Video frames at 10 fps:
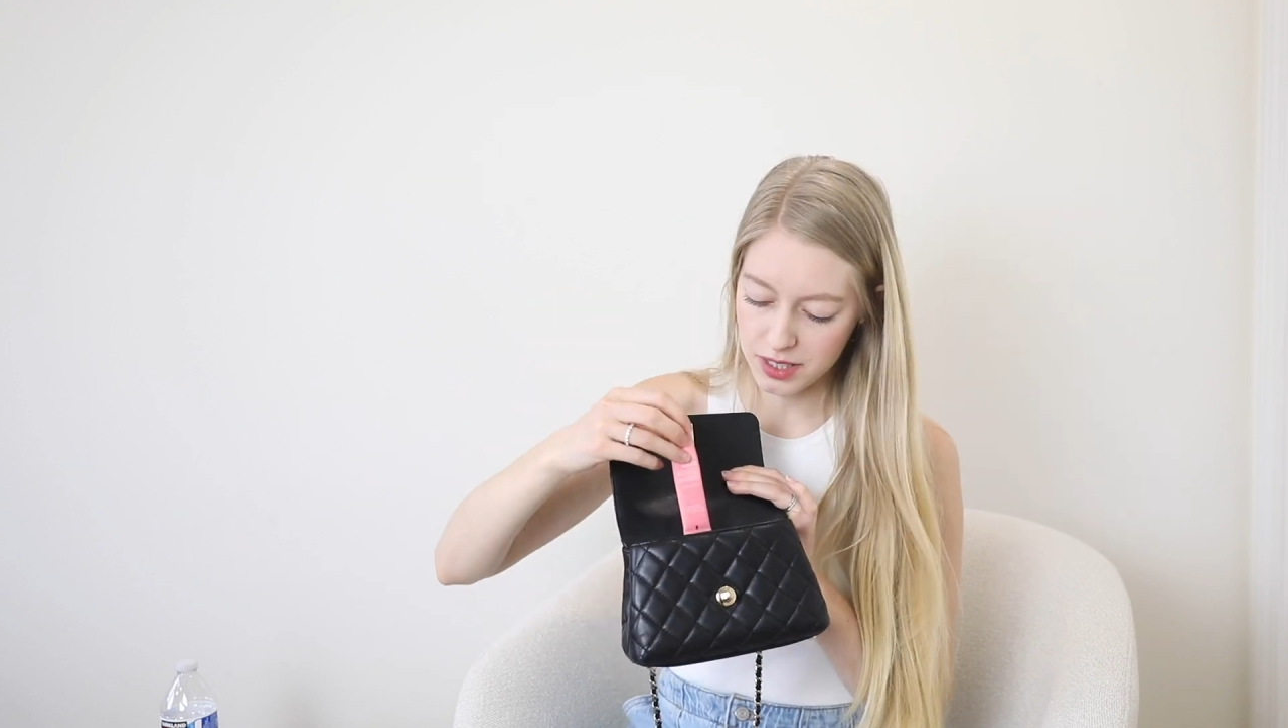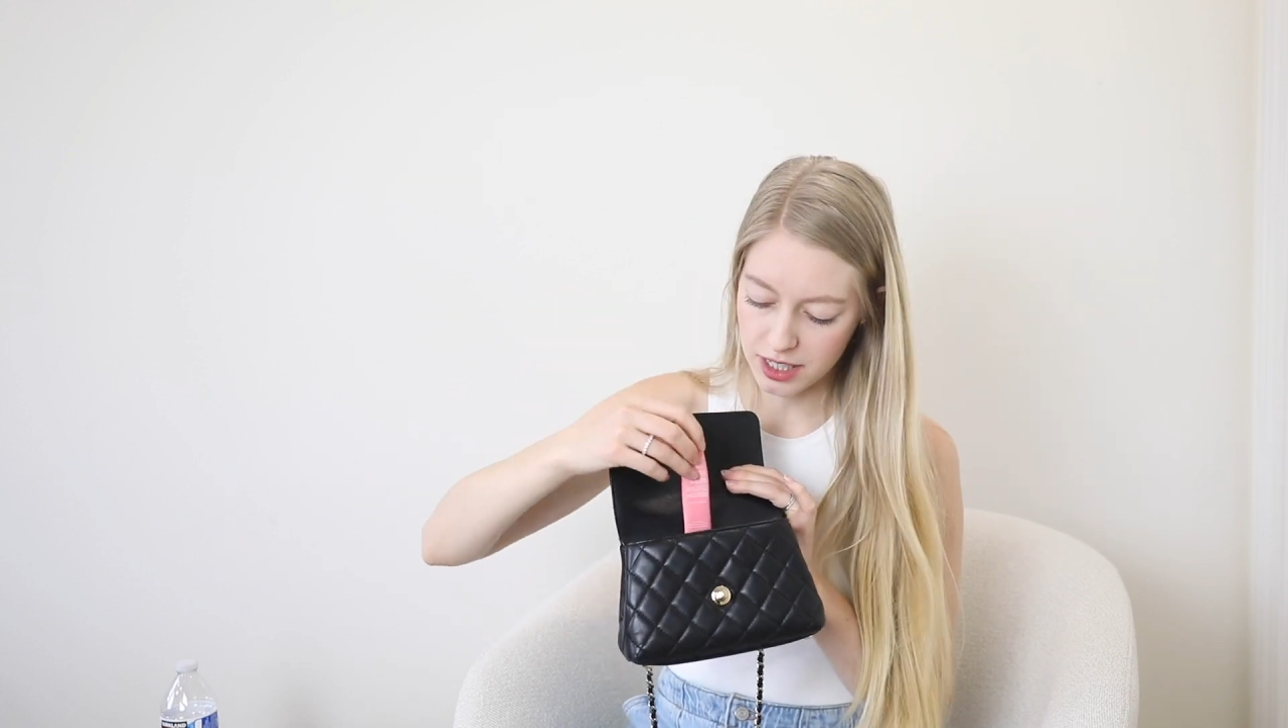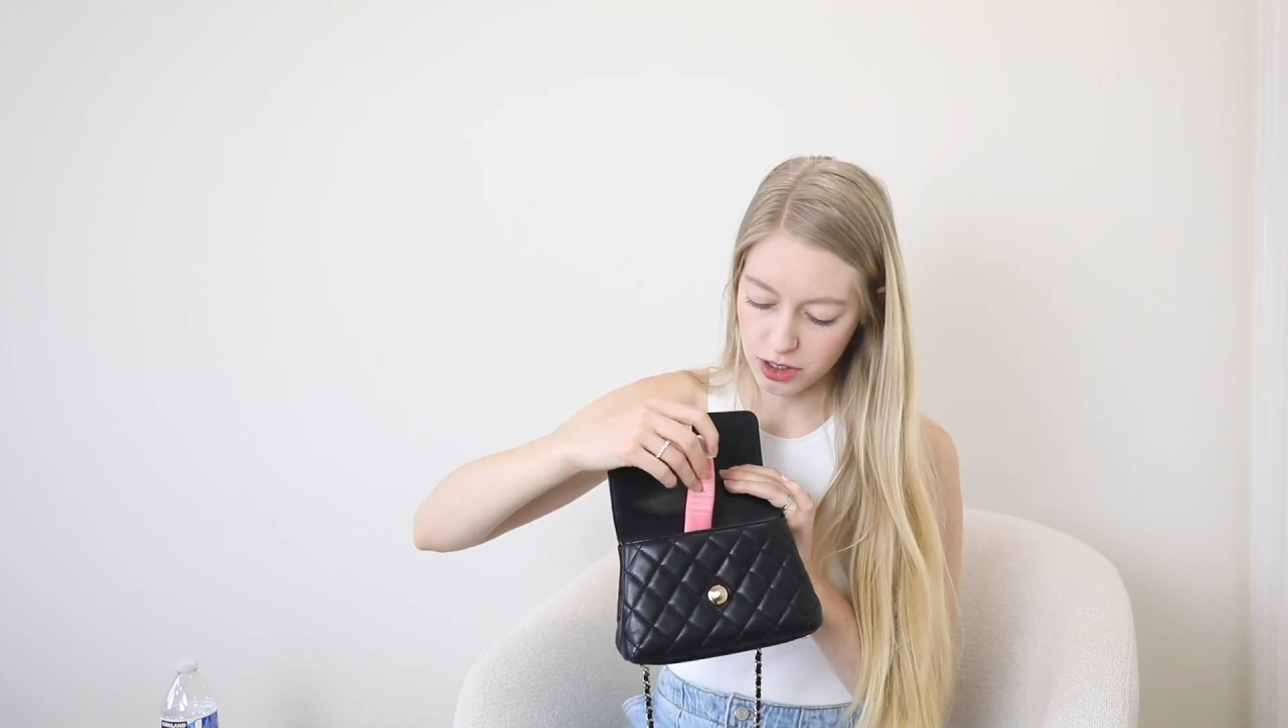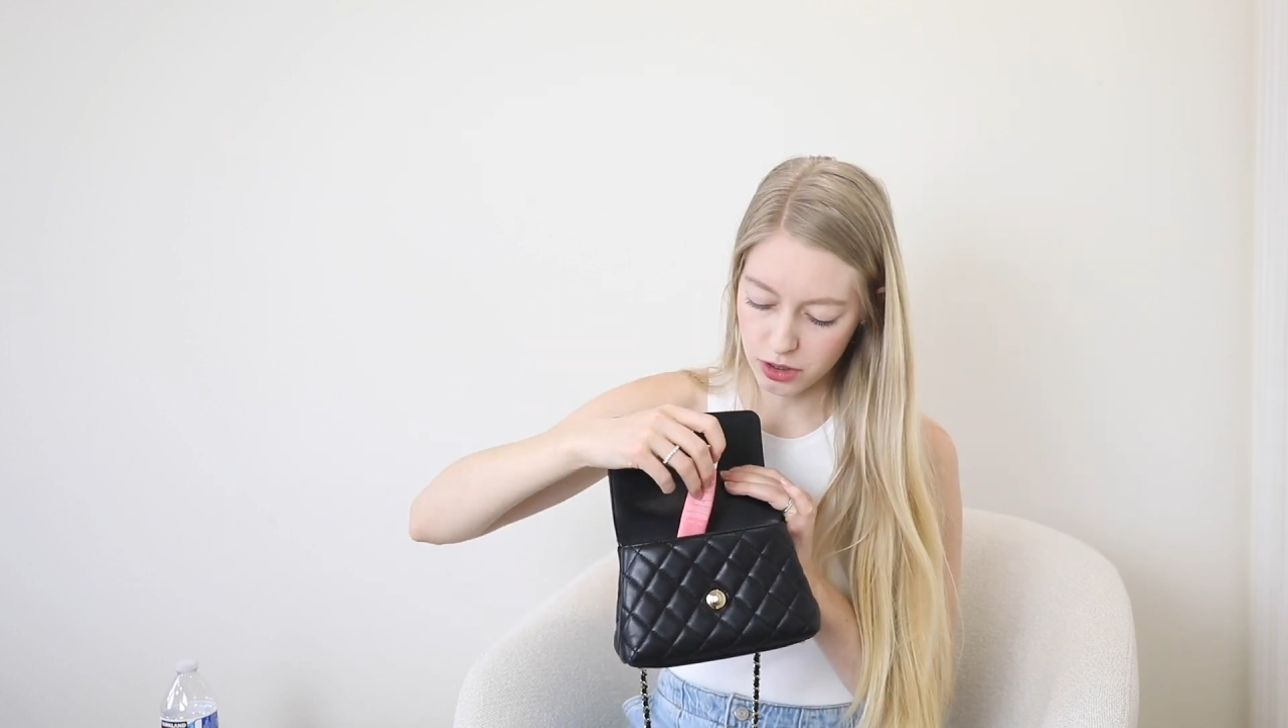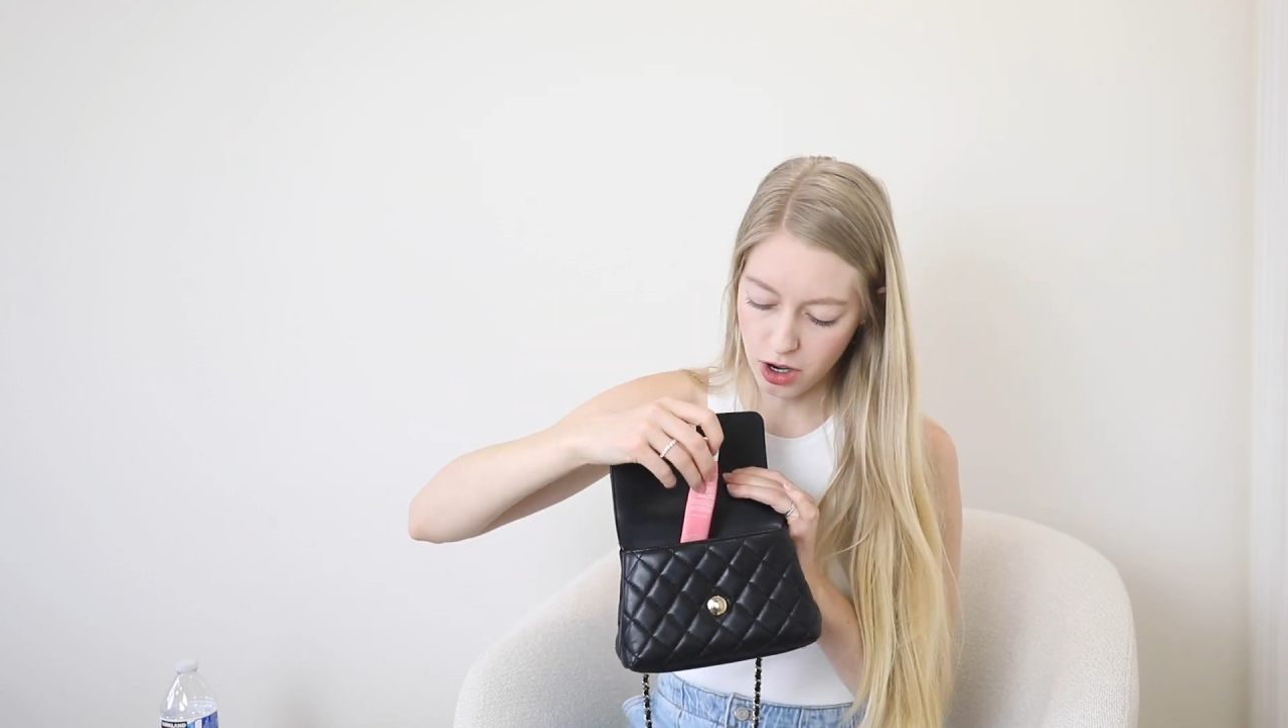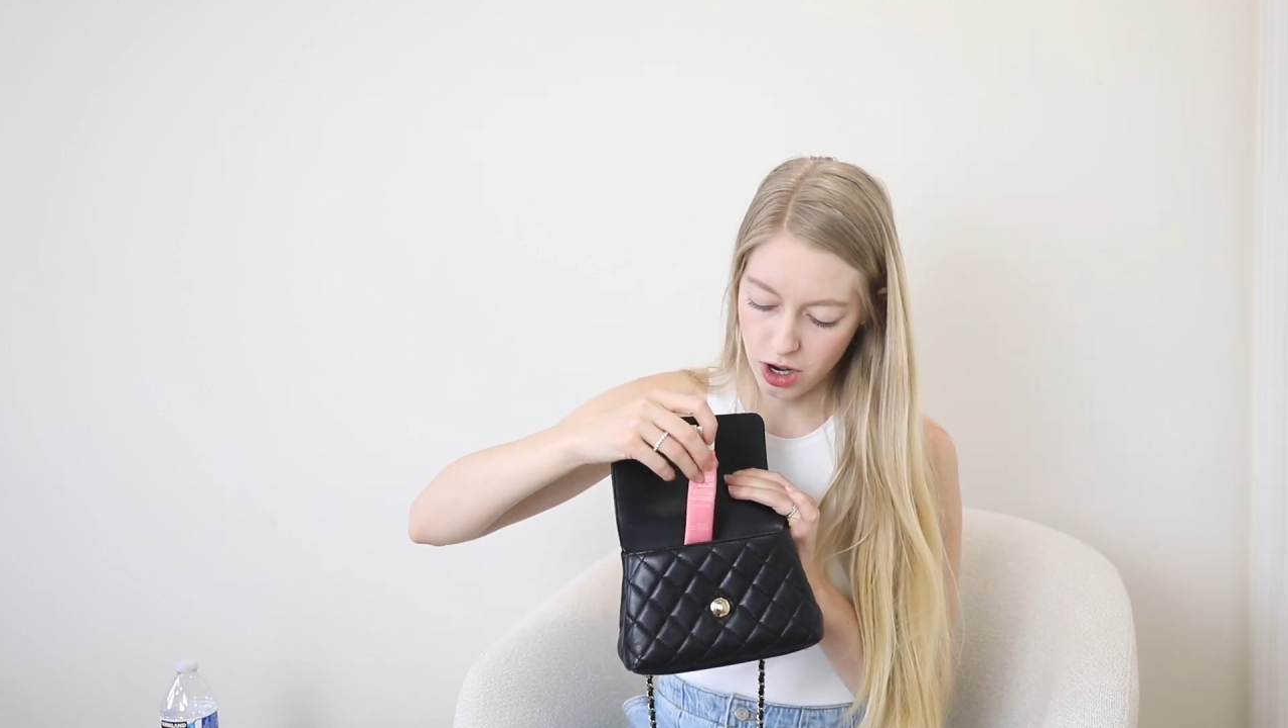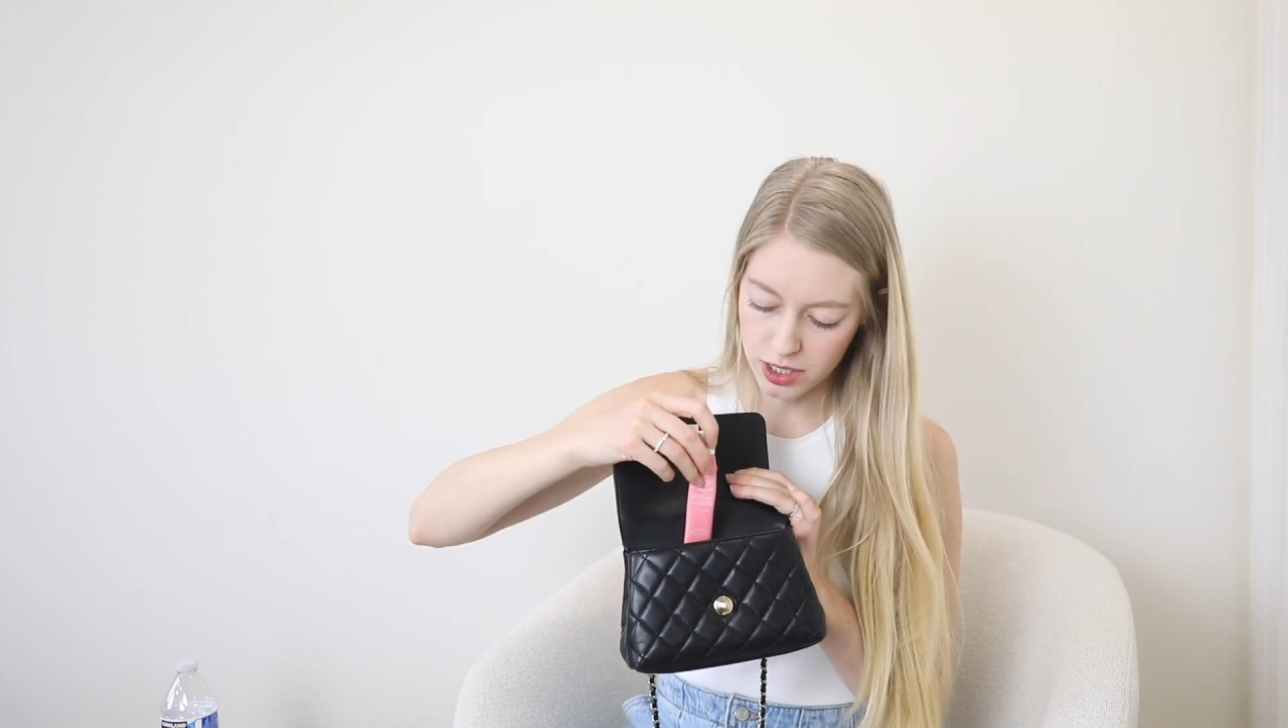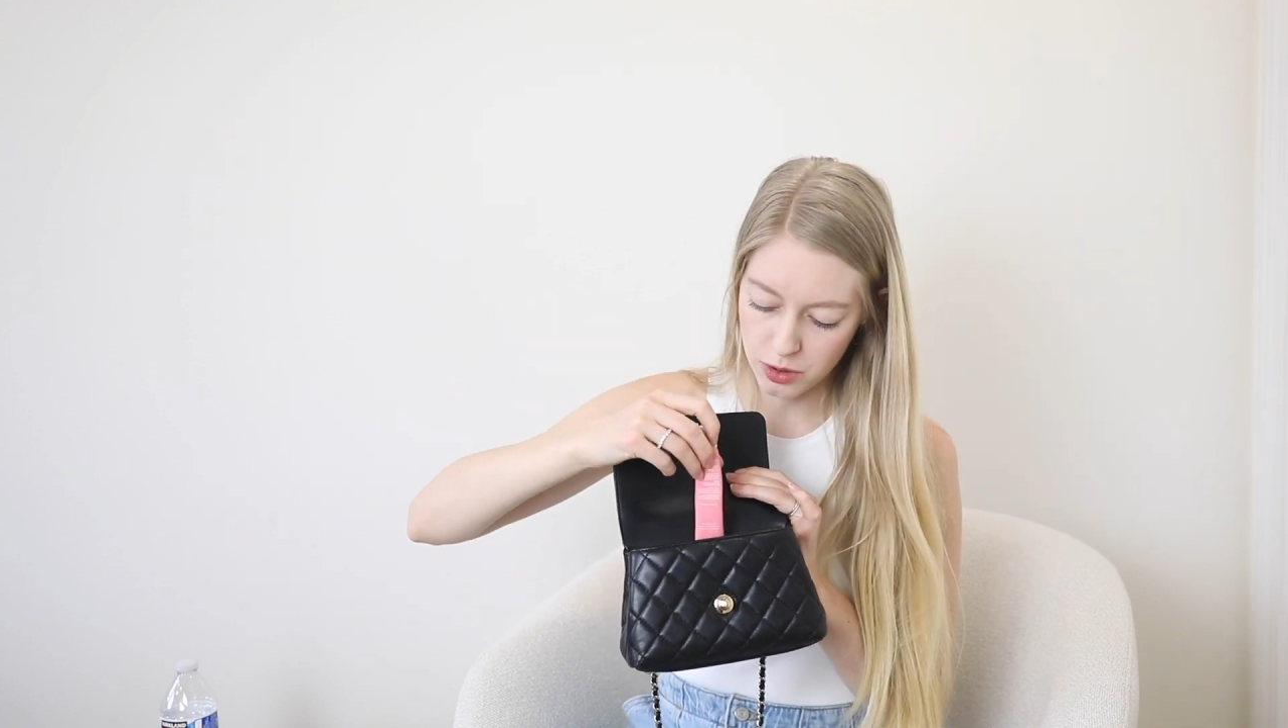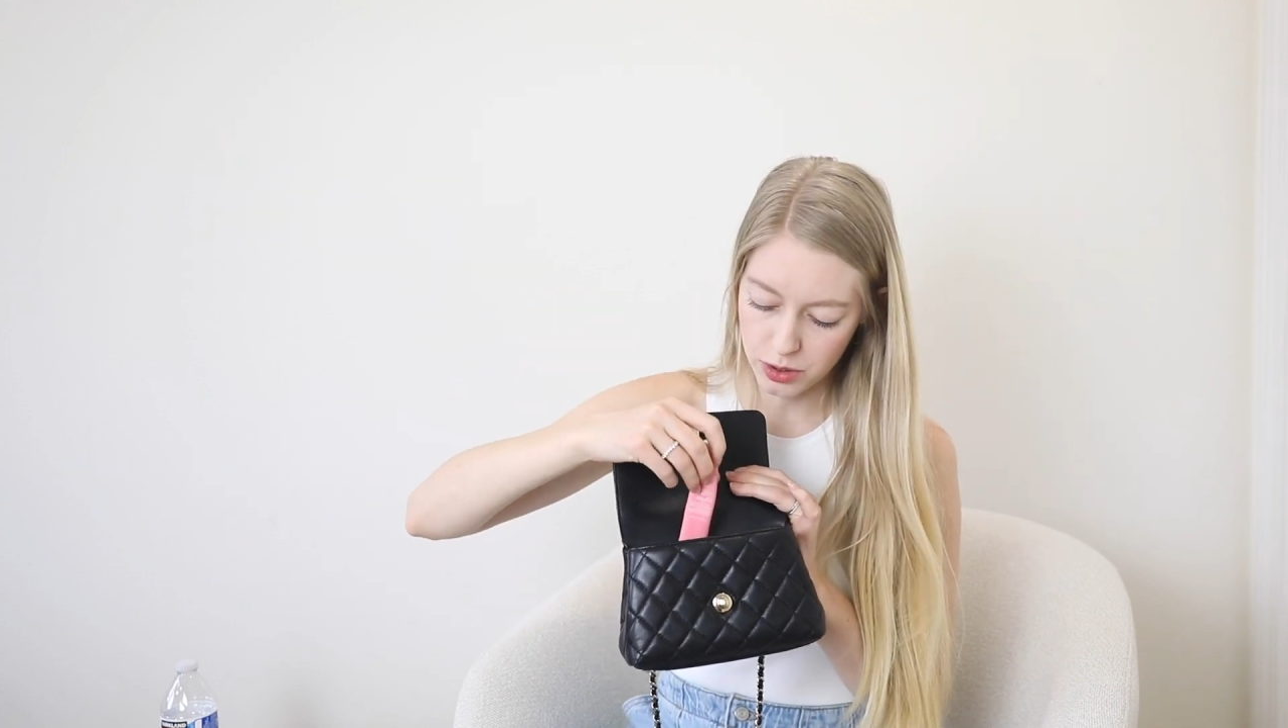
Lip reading: essential cards